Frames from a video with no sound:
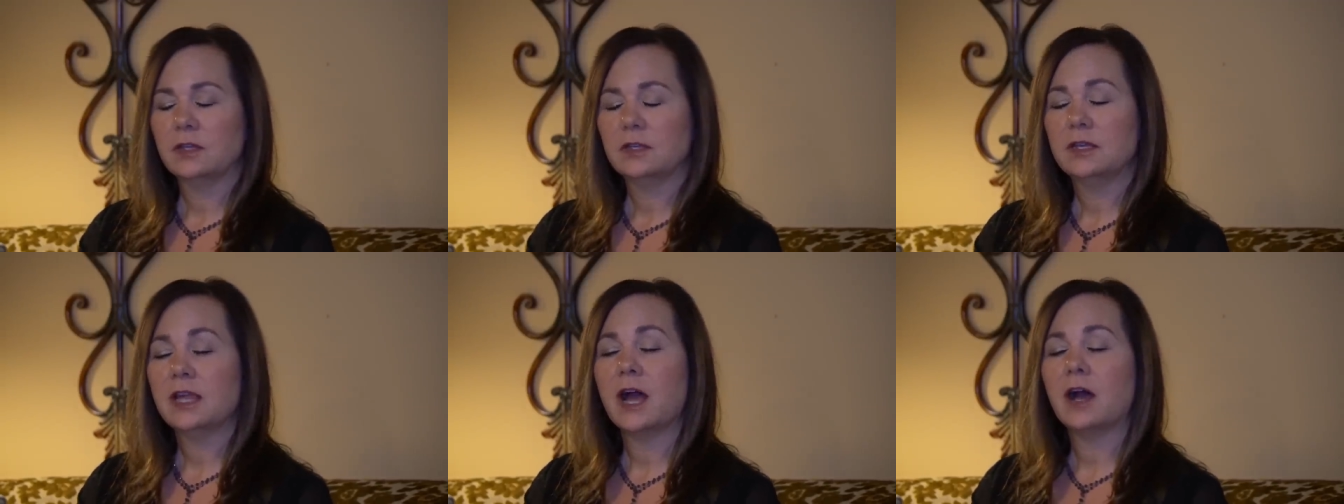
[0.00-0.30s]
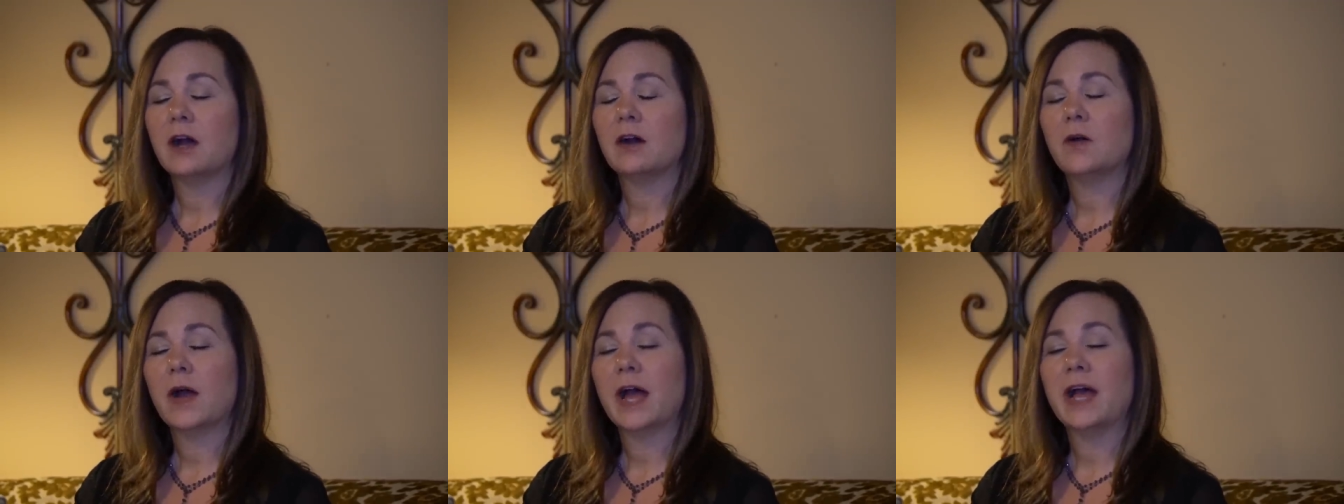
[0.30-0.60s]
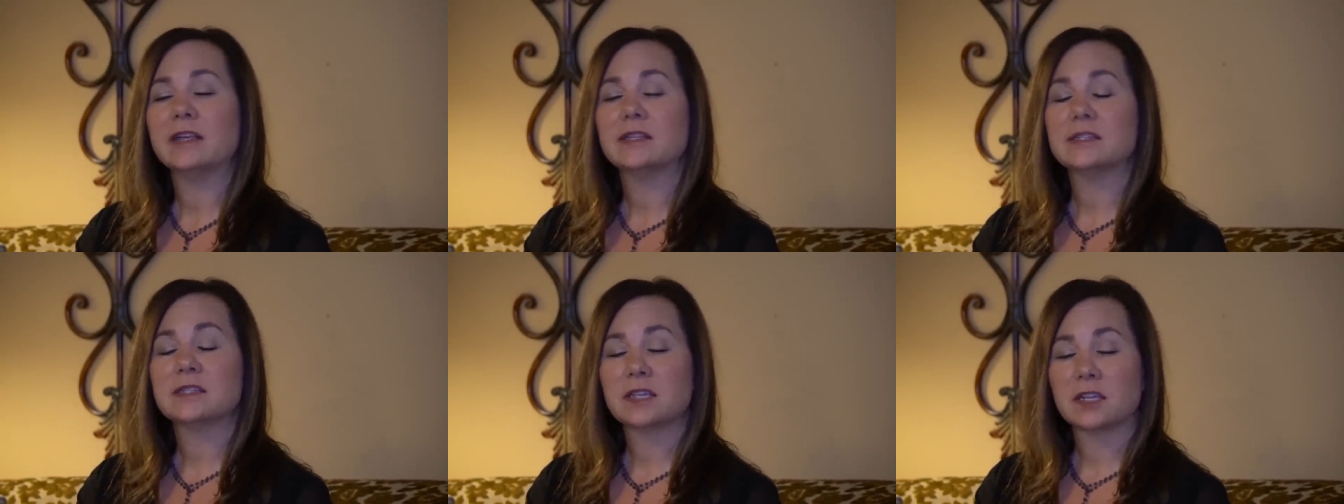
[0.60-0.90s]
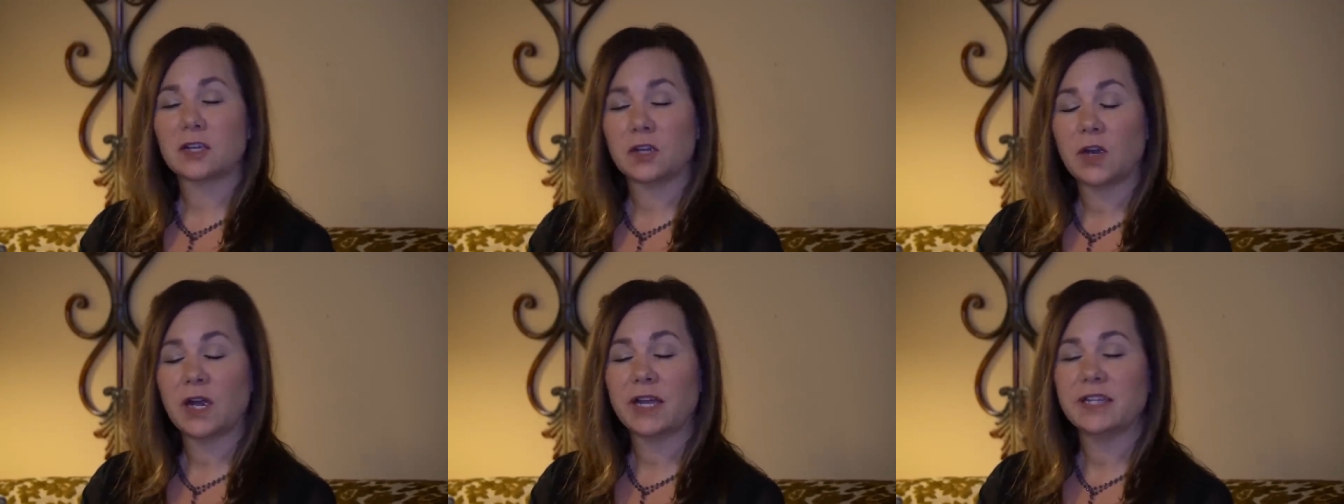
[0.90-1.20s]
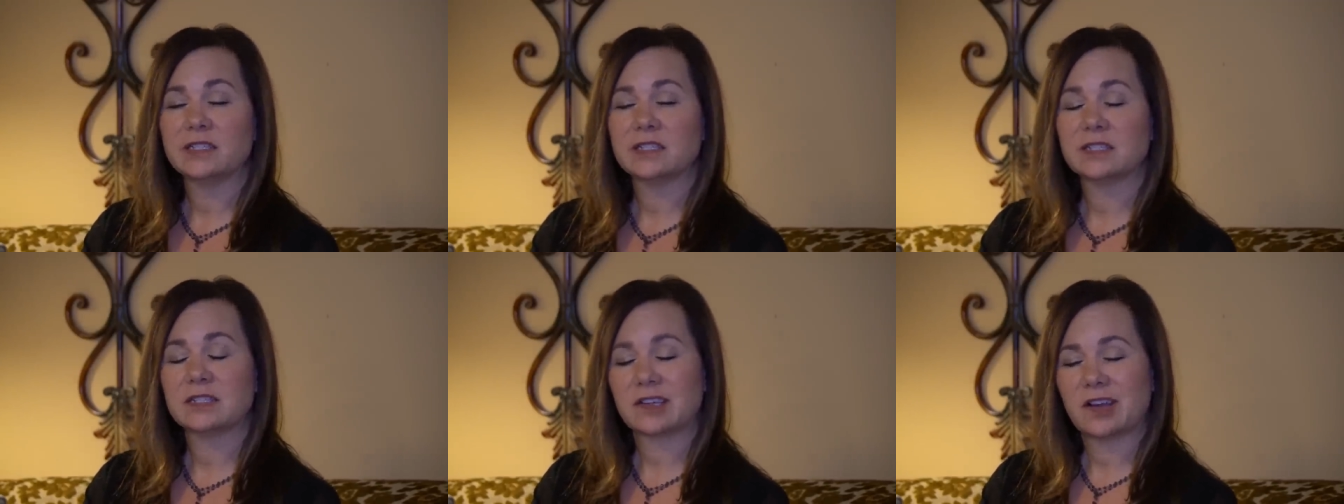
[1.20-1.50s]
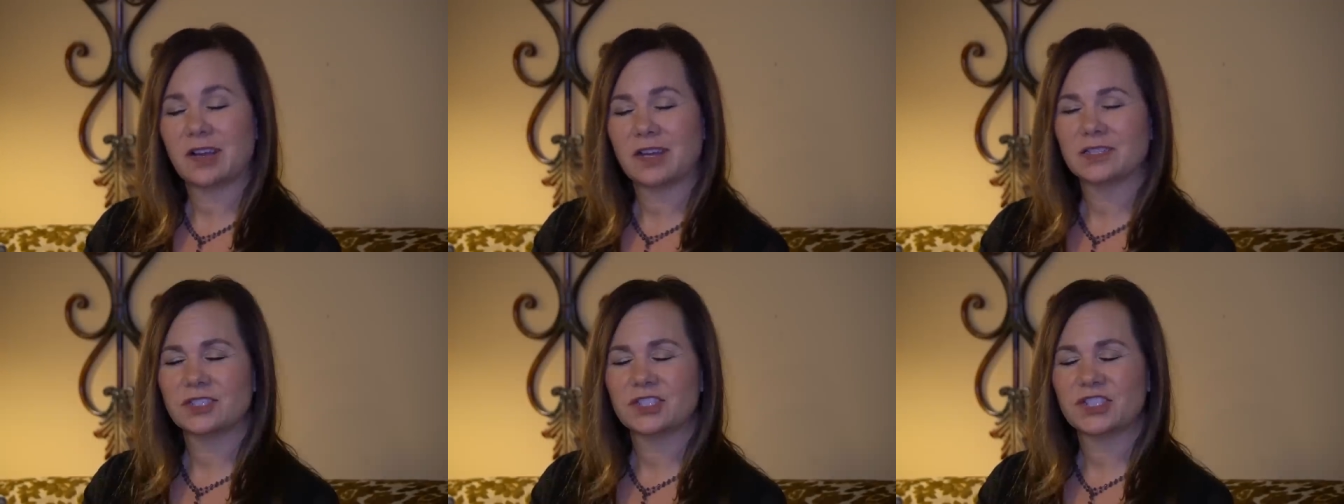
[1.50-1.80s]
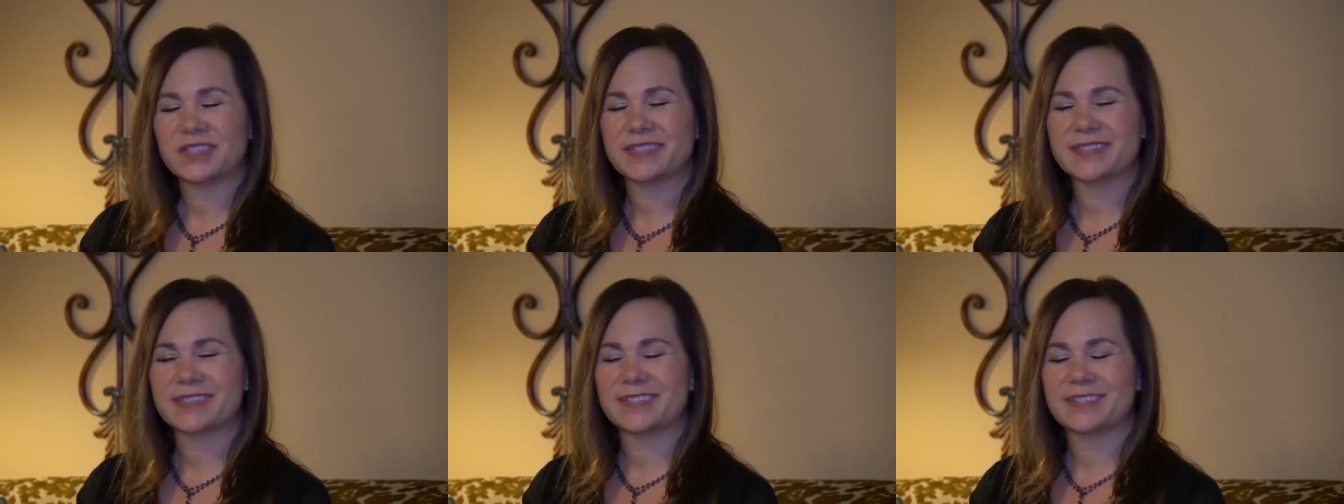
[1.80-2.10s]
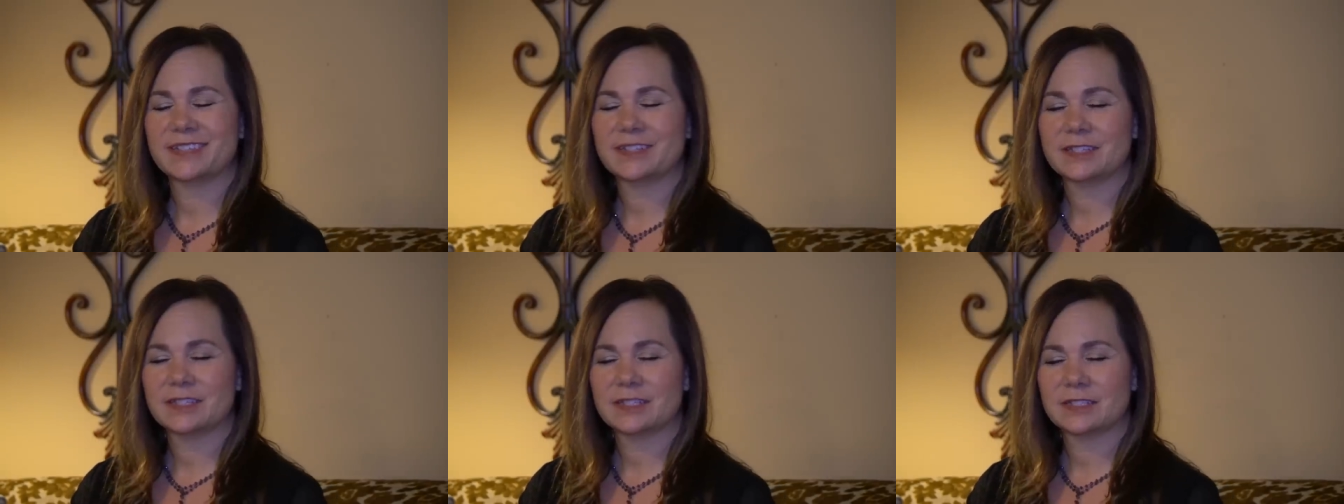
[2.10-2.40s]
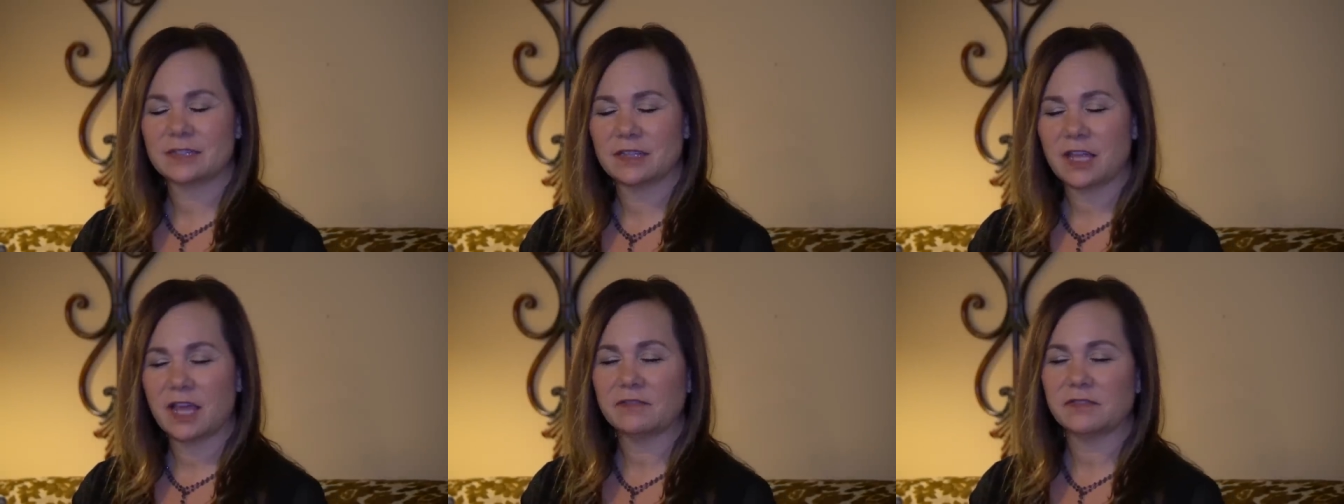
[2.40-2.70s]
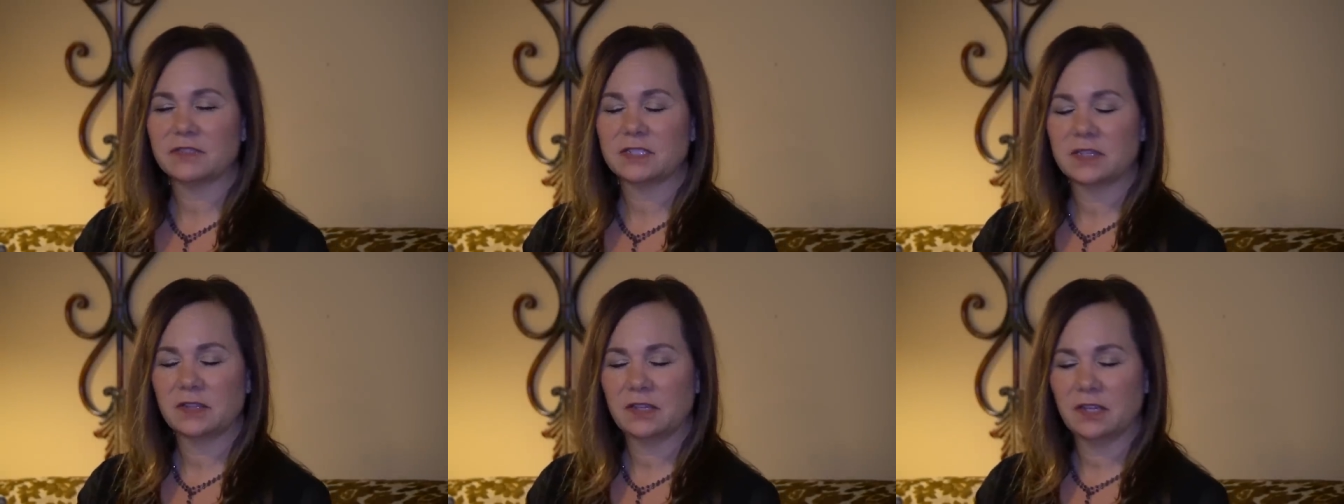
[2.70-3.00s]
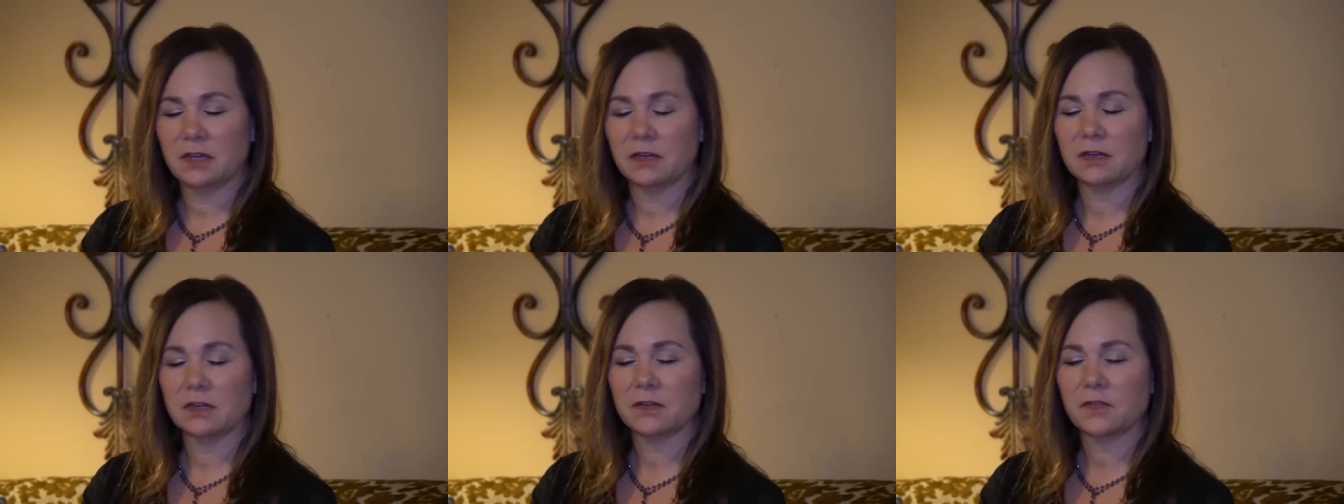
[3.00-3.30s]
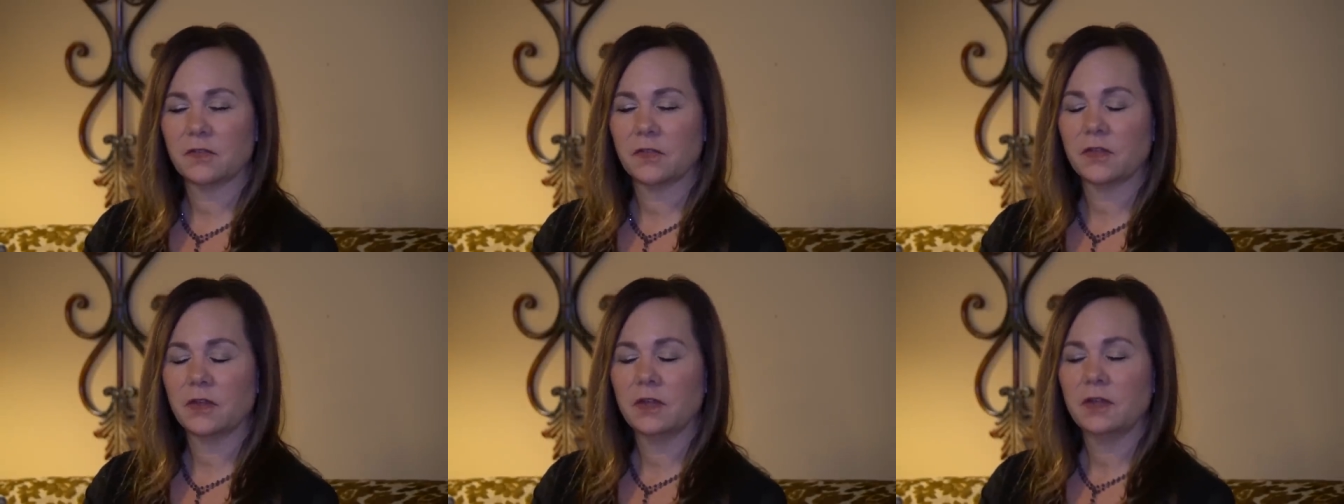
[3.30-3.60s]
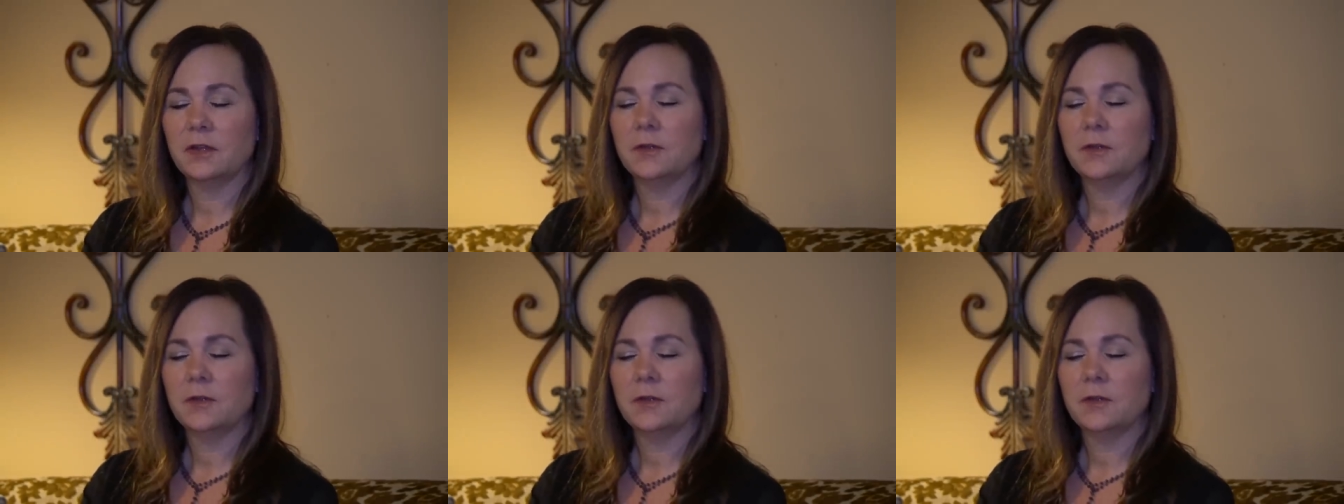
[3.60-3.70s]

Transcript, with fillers: Now, as the Christ consciousness left the earth,